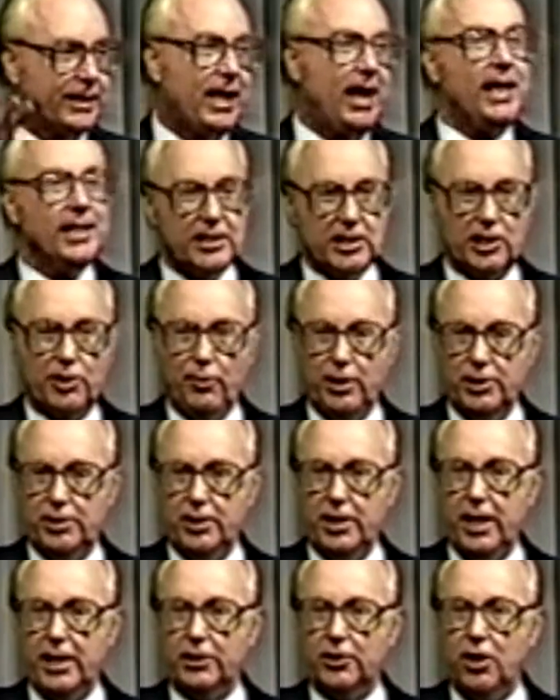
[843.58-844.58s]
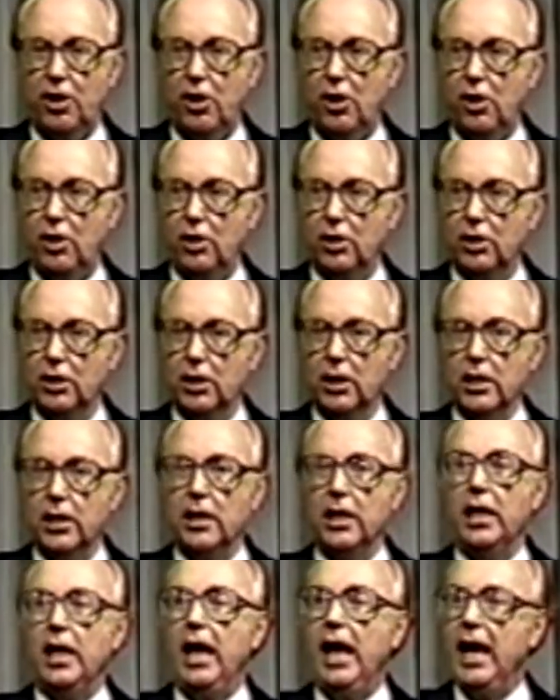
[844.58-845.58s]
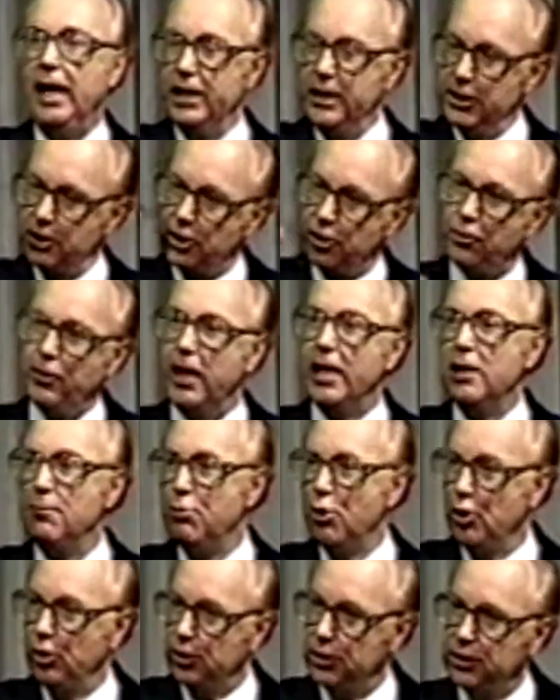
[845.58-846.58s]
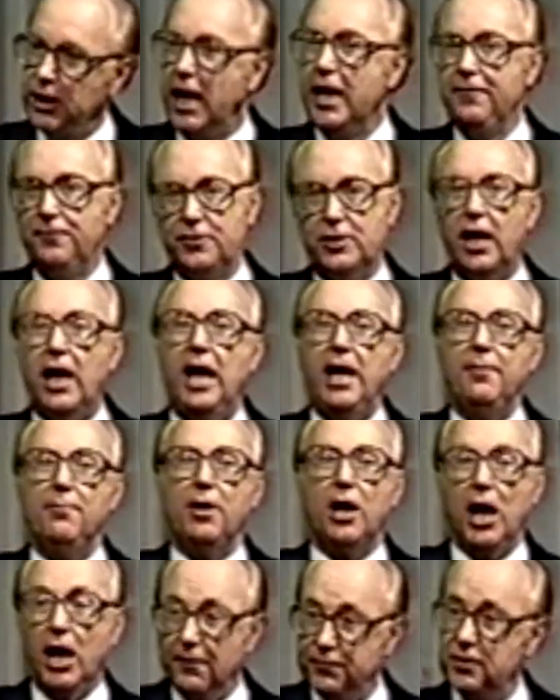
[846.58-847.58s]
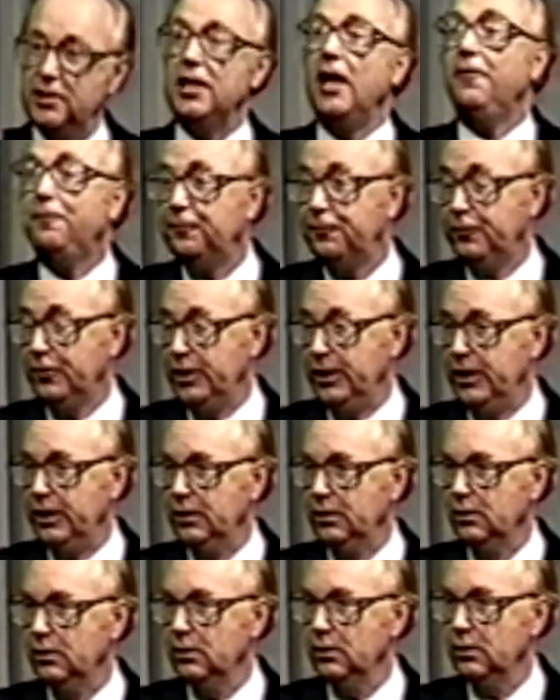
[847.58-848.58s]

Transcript: consequent to that call an incredible lifetime of suffering